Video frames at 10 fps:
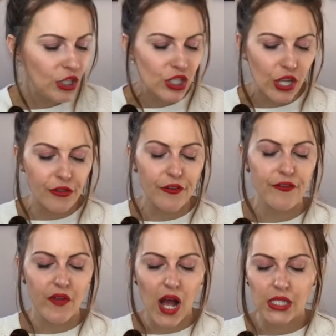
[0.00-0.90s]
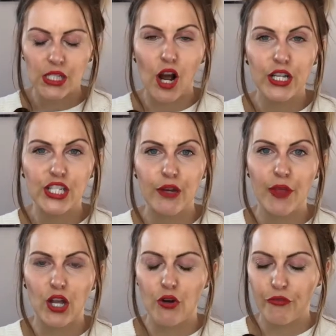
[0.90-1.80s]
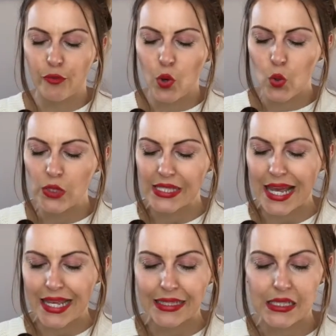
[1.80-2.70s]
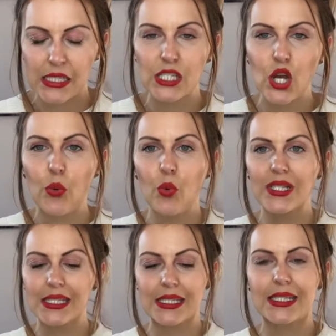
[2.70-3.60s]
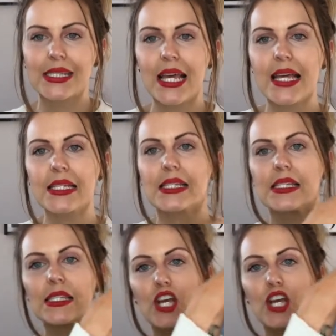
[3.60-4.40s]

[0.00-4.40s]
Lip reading: So the first item that I got from All Saints was this